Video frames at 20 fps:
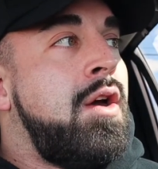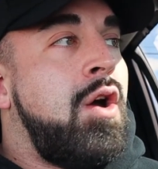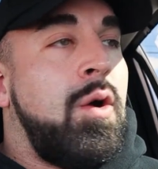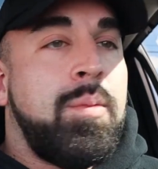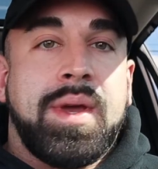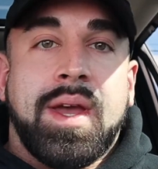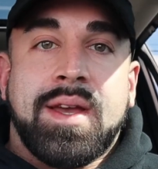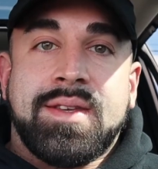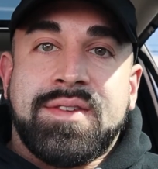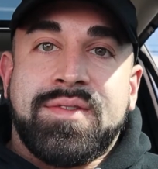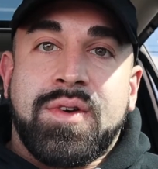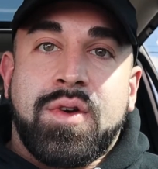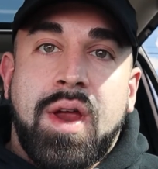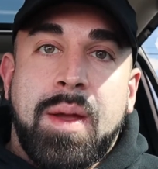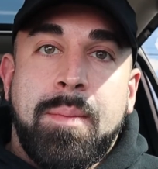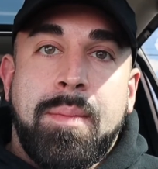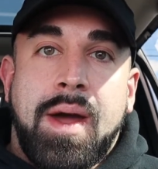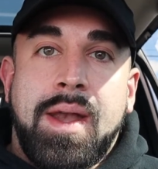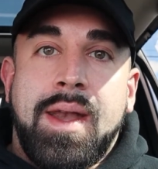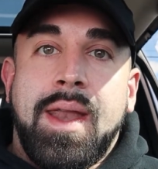hope you guys have a
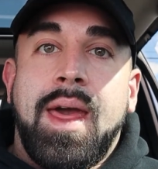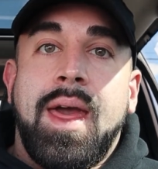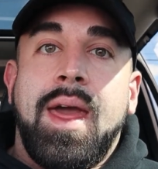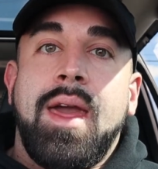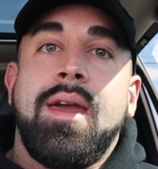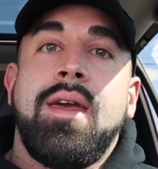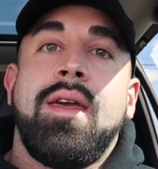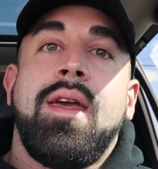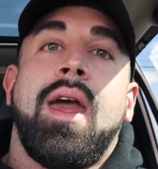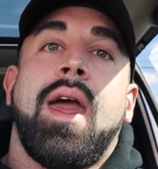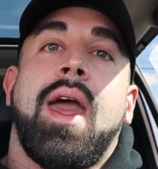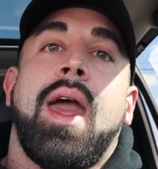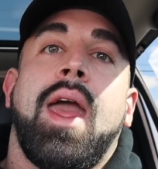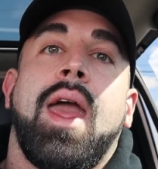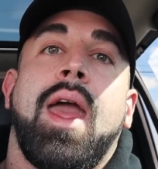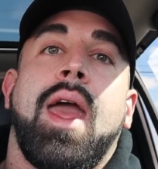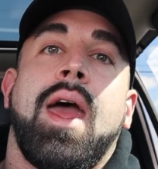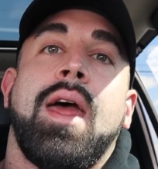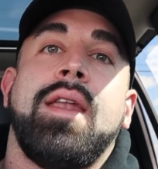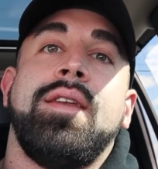great Monday.
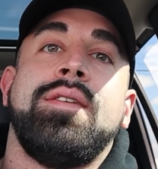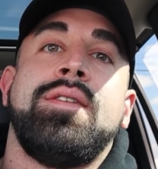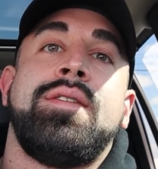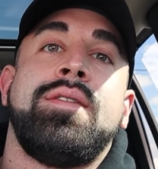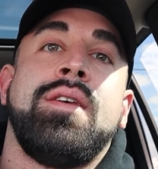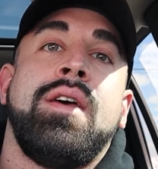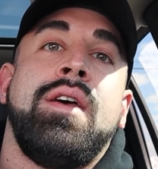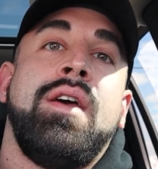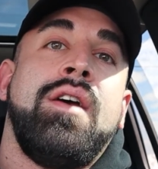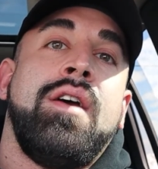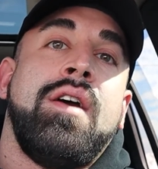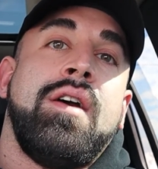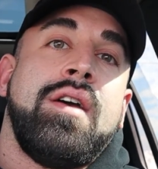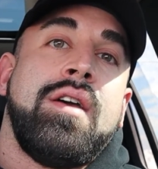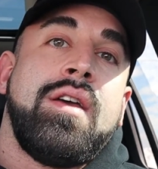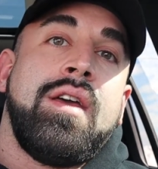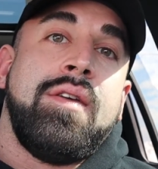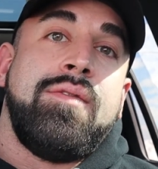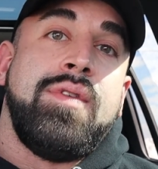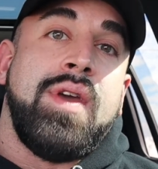And
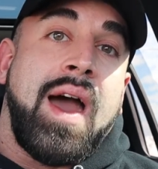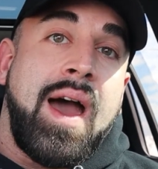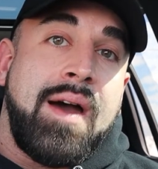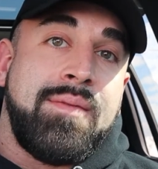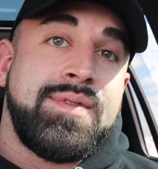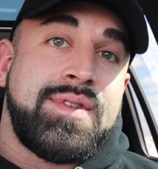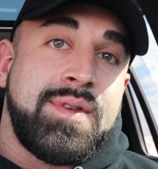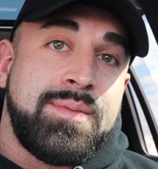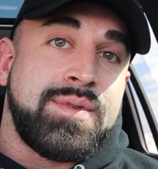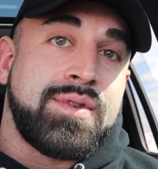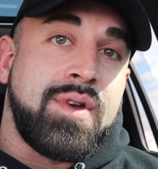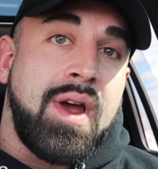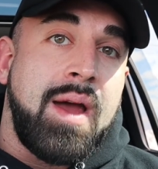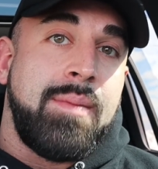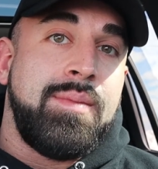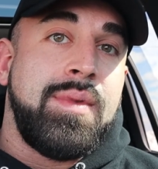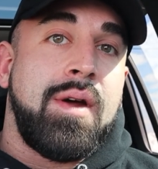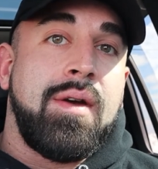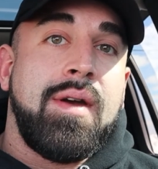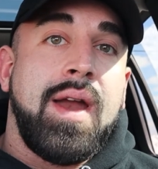if you haven't
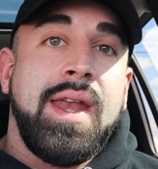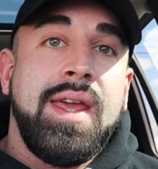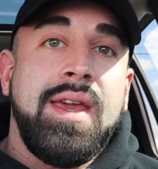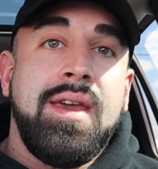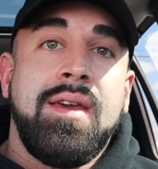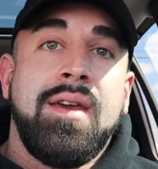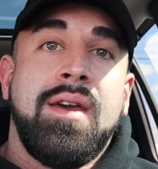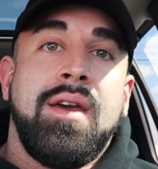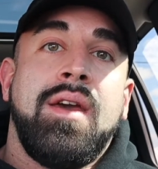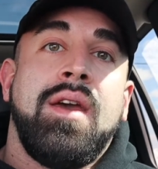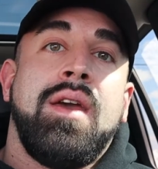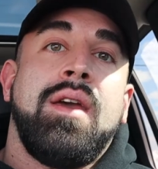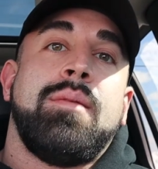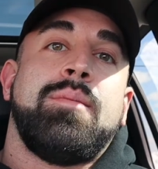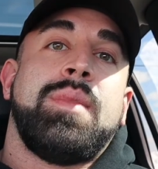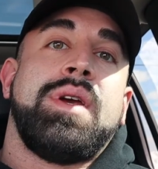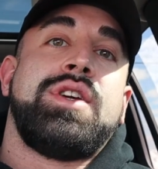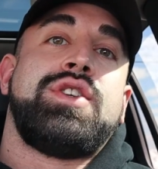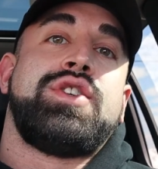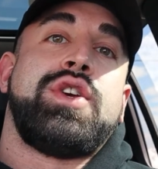subscribed already,
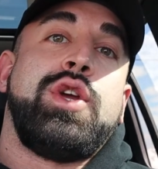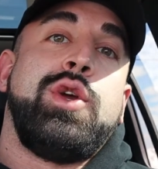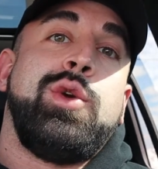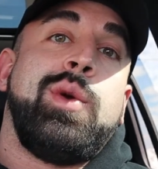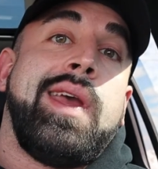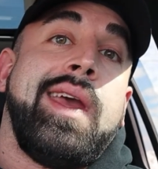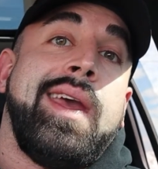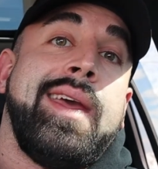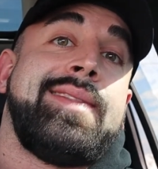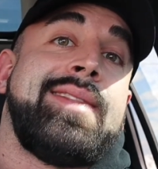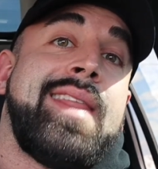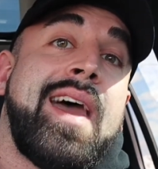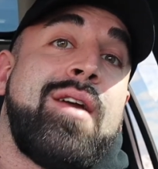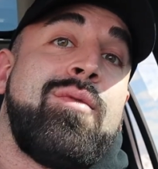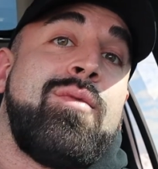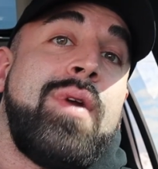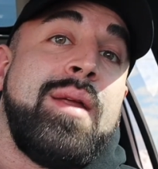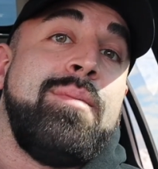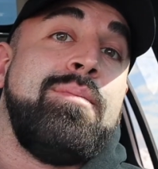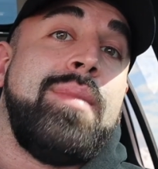make sure you hit
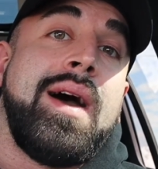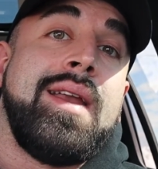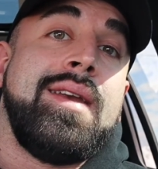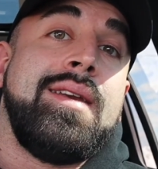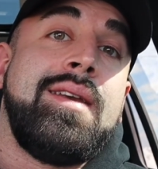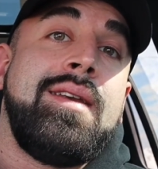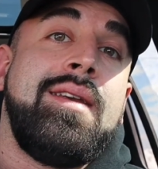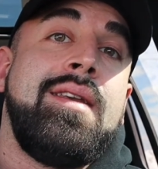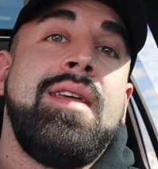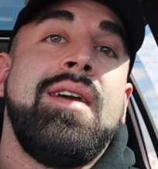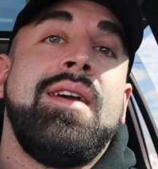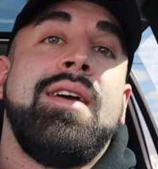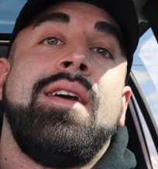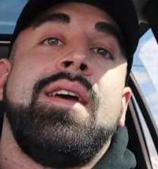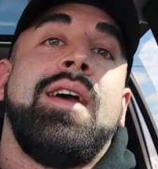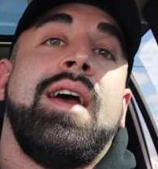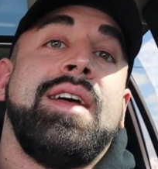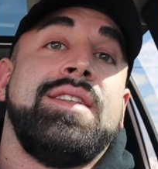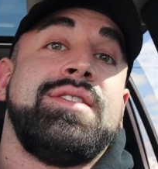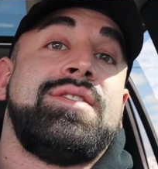that red button
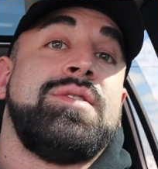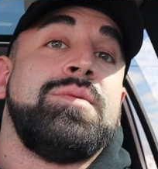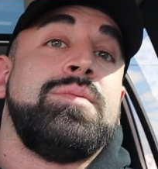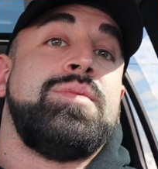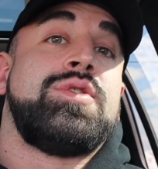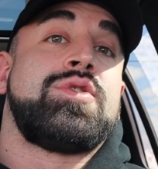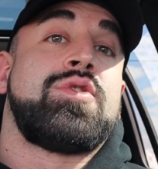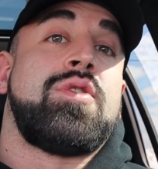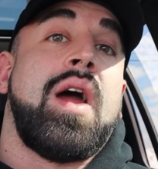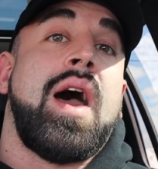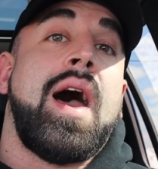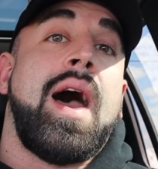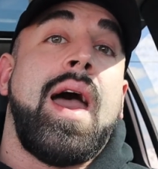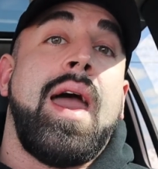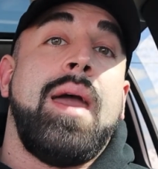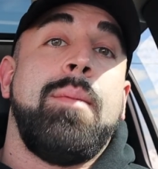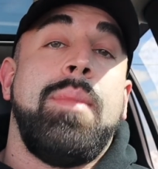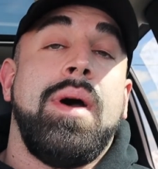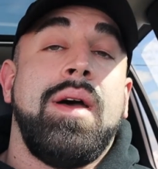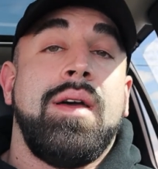and
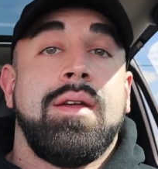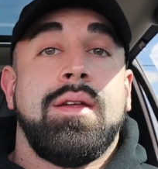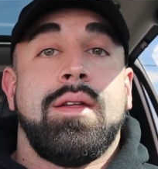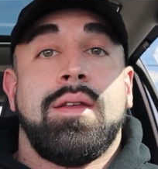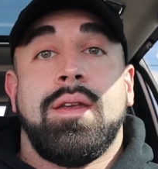subscribe